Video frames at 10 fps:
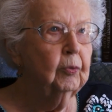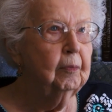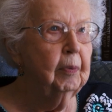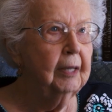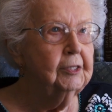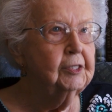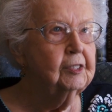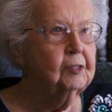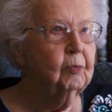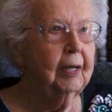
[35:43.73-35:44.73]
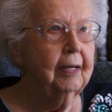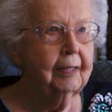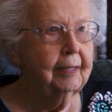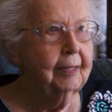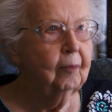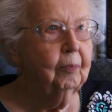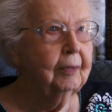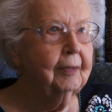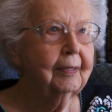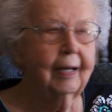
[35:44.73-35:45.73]
three patients, and we ended up
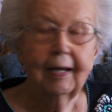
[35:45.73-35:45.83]
with